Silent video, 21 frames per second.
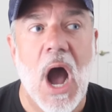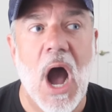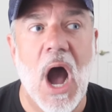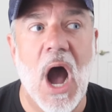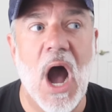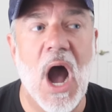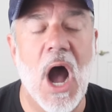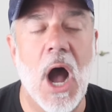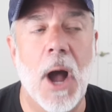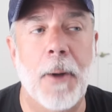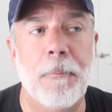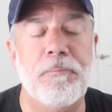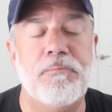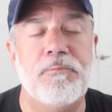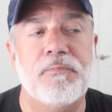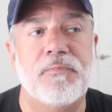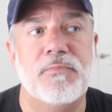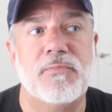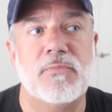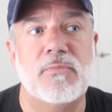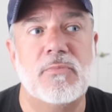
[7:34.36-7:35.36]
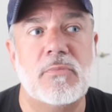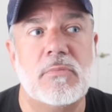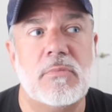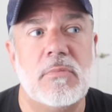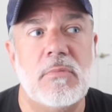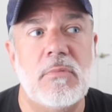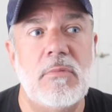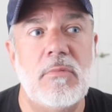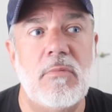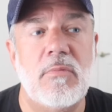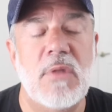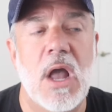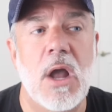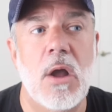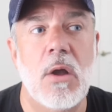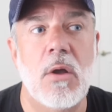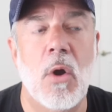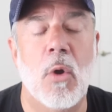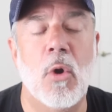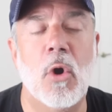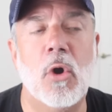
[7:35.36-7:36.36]
Um,
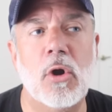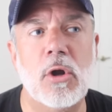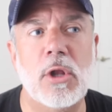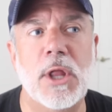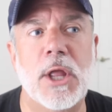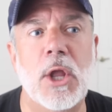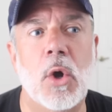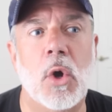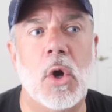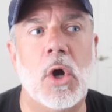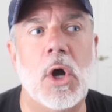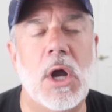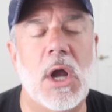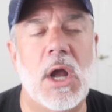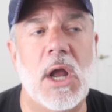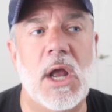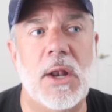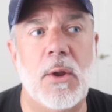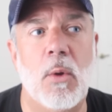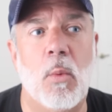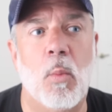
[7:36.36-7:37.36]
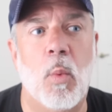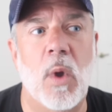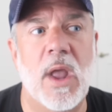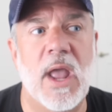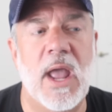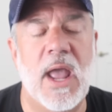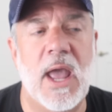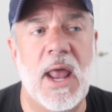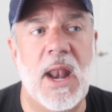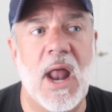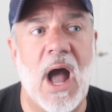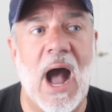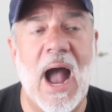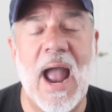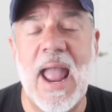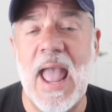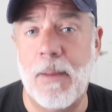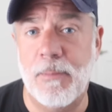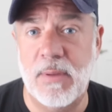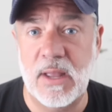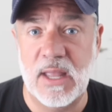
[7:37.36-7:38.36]
Early on, when
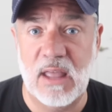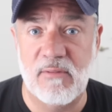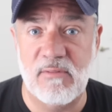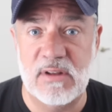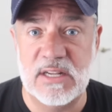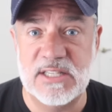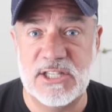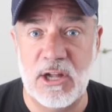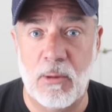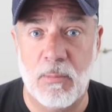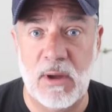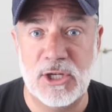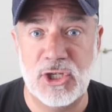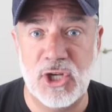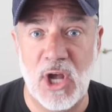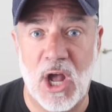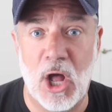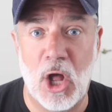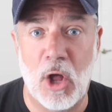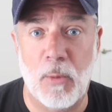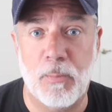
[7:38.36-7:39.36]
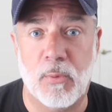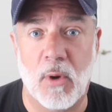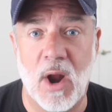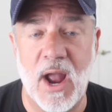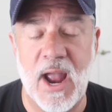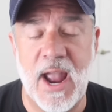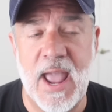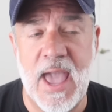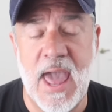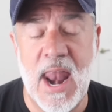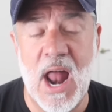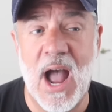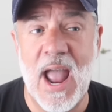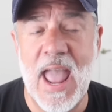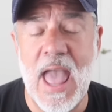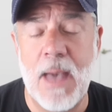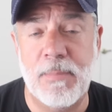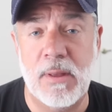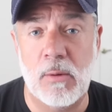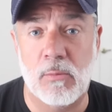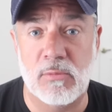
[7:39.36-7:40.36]
I had been given so much help, right, and I
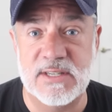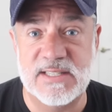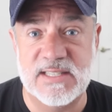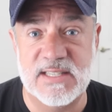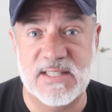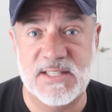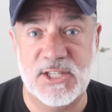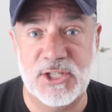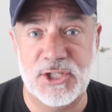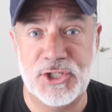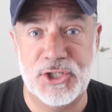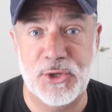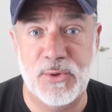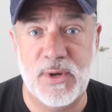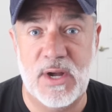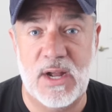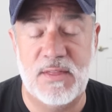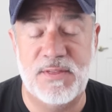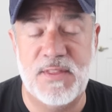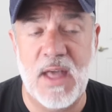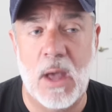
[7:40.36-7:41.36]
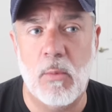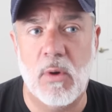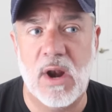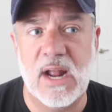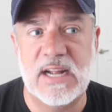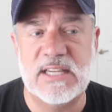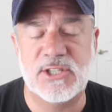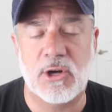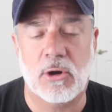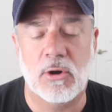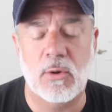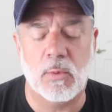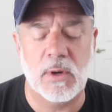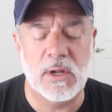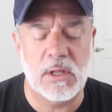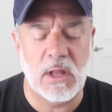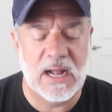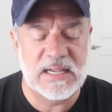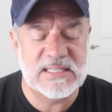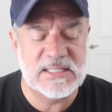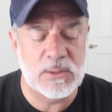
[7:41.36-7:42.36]
had been resistant to it, then what I started
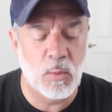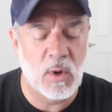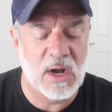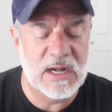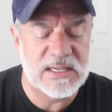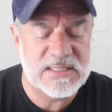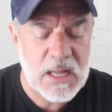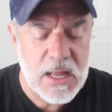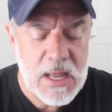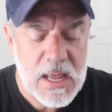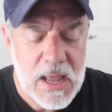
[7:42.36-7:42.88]
realizing was